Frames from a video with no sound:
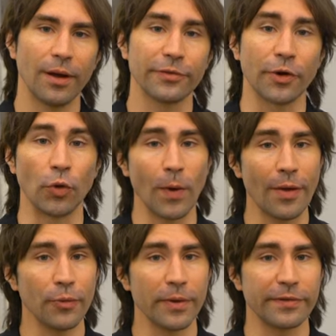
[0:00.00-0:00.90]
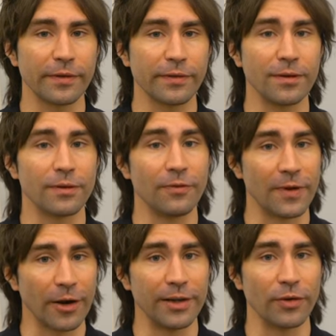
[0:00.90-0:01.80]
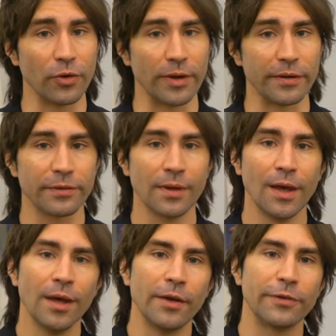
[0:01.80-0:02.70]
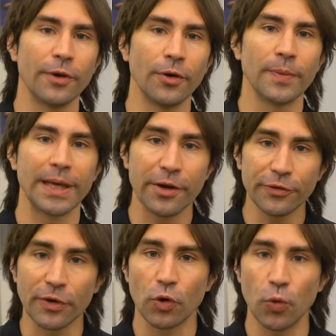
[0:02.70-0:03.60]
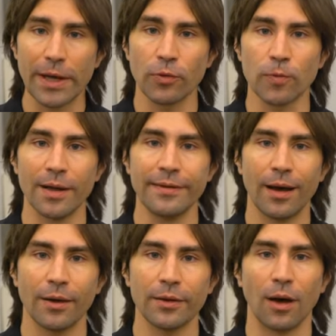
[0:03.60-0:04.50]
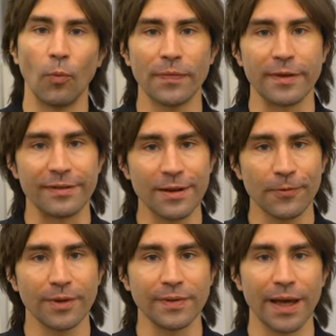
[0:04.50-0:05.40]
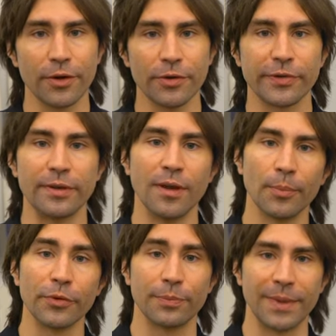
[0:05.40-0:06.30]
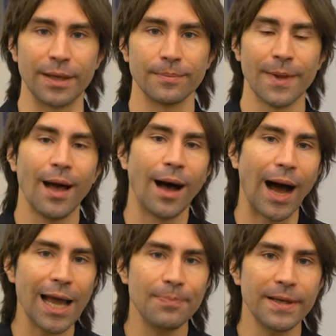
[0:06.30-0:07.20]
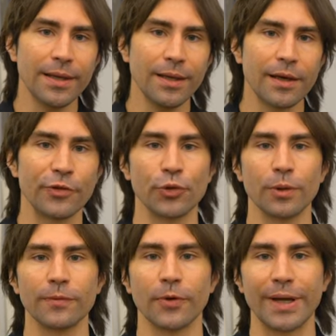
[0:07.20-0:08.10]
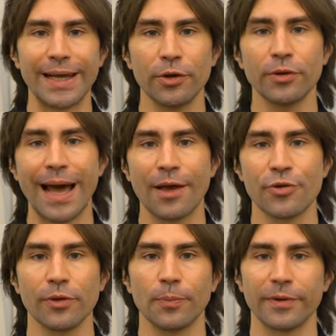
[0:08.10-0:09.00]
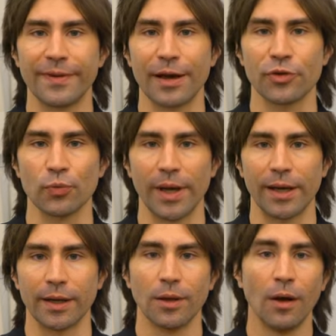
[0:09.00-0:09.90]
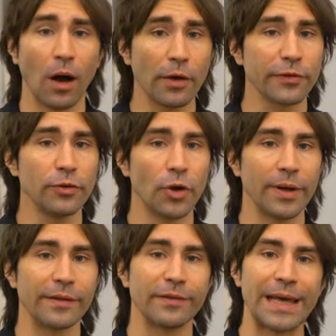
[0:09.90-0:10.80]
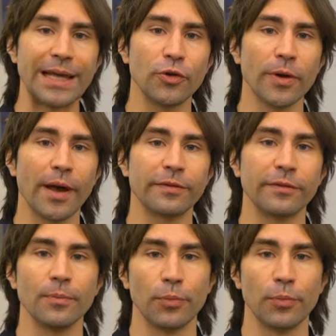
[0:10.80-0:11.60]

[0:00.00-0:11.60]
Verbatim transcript: products are weather resistant to varying degrees. So here's a quick rundown on what the different letters and numbers mean. I P is short for International Protection Rating, also known as Ingress